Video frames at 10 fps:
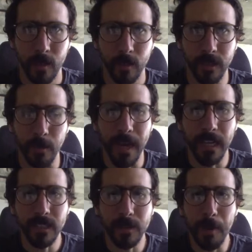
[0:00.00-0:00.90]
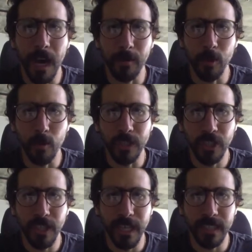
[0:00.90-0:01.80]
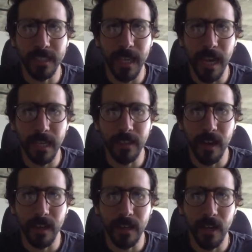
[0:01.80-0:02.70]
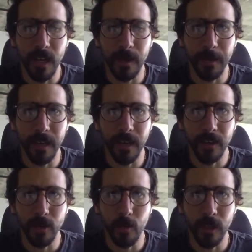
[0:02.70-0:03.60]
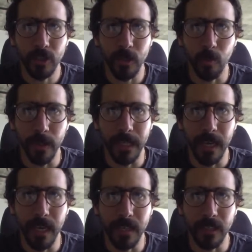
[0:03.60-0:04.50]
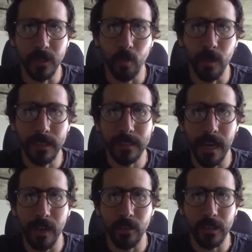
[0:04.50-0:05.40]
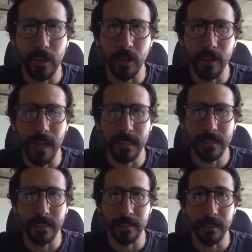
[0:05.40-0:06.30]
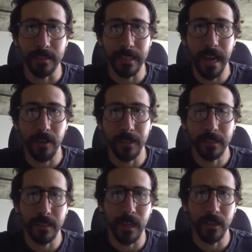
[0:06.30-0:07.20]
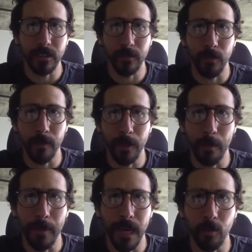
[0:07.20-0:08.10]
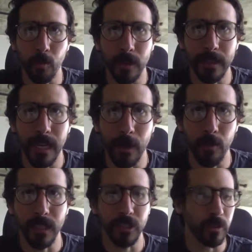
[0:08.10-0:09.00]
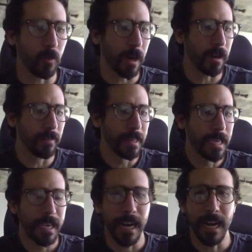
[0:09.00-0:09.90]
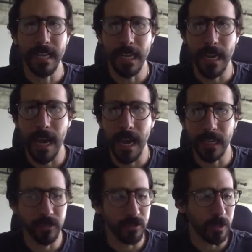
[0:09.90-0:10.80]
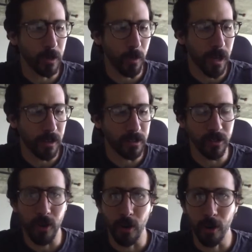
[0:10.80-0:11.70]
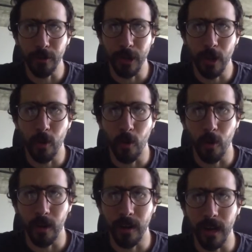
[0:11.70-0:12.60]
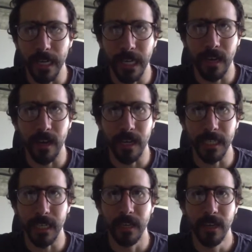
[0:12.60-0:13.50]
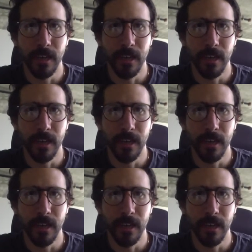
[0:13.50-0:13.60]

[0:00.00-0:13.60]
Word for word: What's up, guys? It's Pablo with ShadesDaddy.com, and a question we get is What style sunglasses does Harry Styles from the band One Direction wear? And he actually wears all the core iconic